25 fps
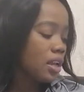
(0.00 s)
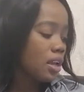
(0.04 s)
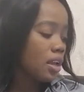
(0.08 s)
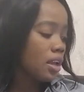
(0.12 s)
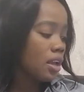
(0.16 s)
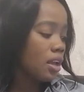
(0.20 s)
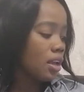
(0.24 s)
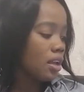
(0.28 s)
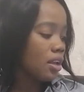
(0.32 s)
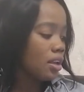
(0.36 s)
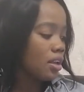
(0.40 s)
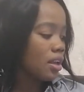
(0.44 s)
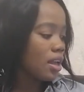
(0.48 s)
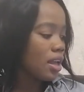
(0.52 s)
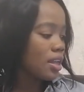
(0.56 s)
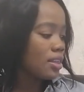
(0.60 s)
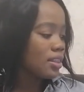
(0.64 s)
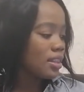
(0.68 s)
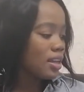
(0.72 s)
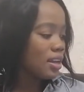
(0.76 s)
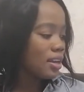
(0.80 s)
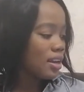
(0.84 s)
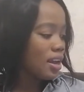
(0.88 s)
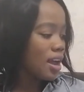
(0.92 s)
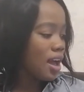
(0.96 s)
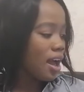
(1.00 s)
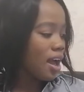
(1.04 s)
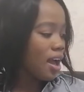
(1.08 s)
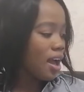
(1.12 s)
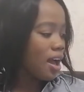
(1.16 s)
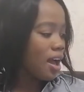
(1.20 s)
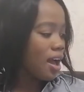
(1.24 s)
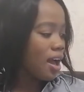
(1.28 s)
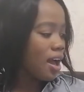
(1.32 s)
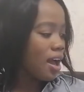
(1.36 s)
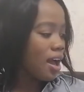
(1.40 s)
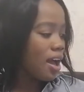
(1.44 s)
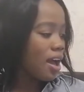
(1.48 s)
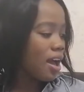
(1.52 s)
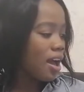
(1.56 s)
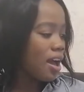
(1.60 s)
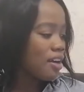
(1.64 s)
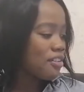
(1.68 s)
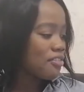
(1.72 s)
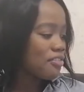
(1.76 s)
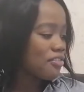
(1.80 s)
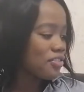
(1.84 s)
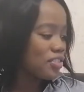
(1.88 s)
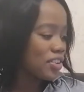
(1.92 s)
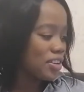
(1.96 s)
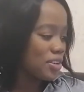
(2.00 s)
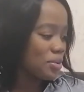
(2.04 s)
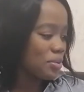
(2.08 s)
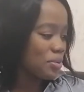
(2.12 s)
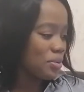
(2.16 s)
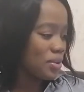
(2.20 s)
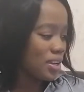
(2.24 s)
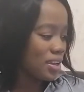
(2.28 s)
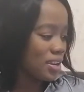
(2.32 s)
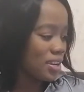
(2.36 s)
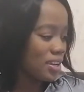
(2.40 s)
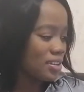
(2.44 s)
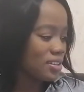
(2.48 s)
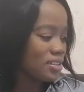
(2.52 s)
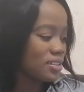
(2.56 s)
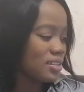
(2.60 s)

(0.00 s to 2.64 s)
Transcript: Hey, and then Aviwe